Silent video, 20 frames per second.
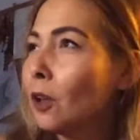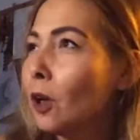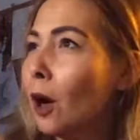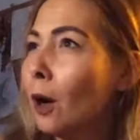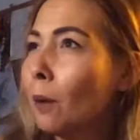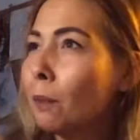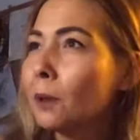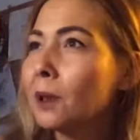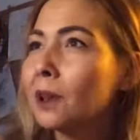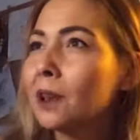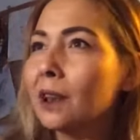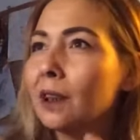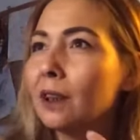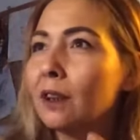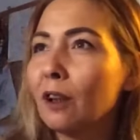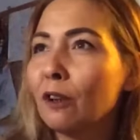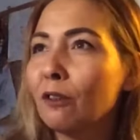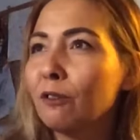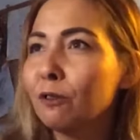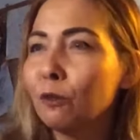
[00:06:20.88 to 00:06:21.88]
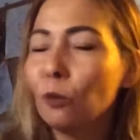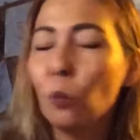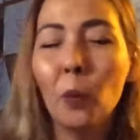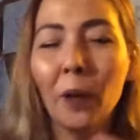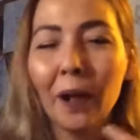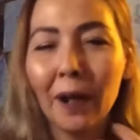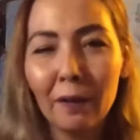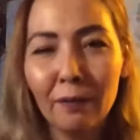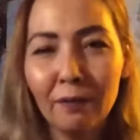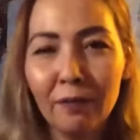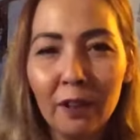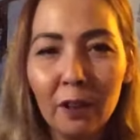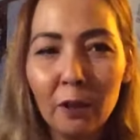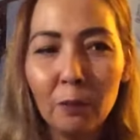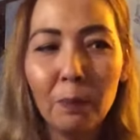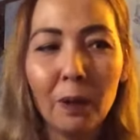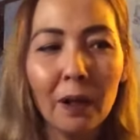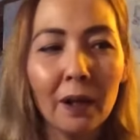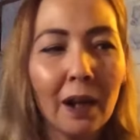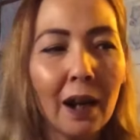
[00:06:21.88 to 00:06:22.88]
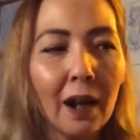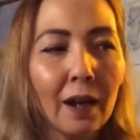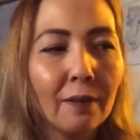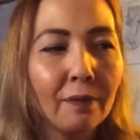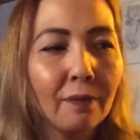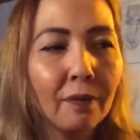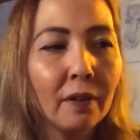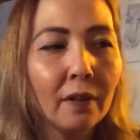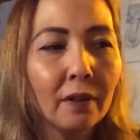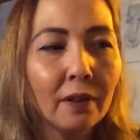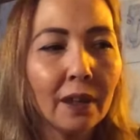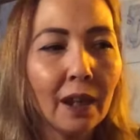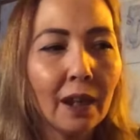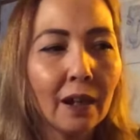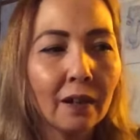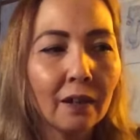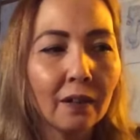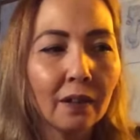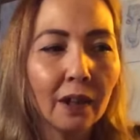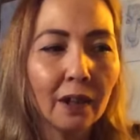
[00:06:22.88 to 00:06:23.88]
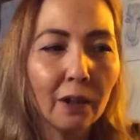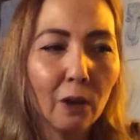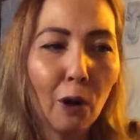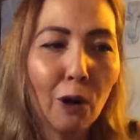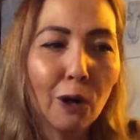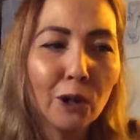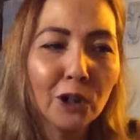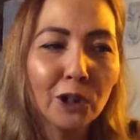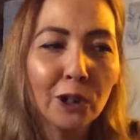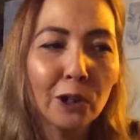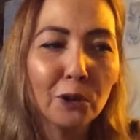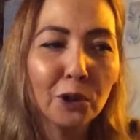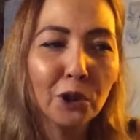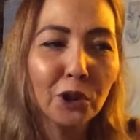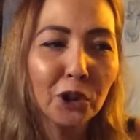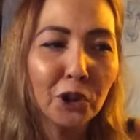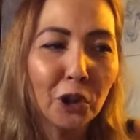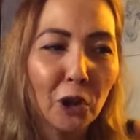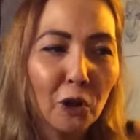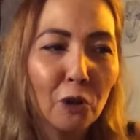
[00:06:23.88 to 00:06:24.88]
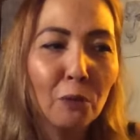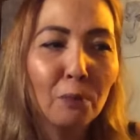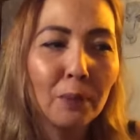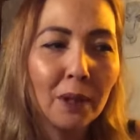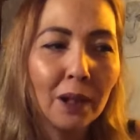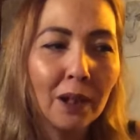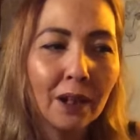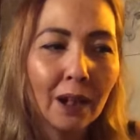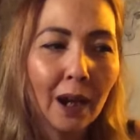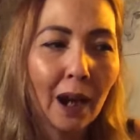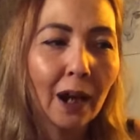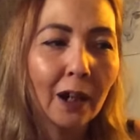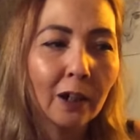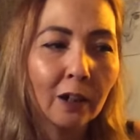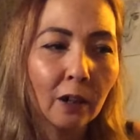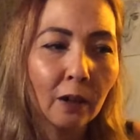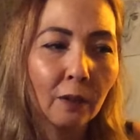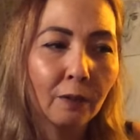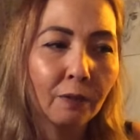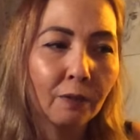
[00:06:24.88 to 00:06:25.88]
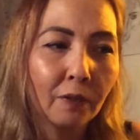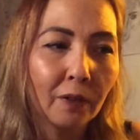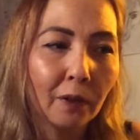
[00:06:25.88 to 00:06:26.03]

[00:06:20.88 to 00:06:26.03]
opposite of what I feel, but I feel that they also show me kind of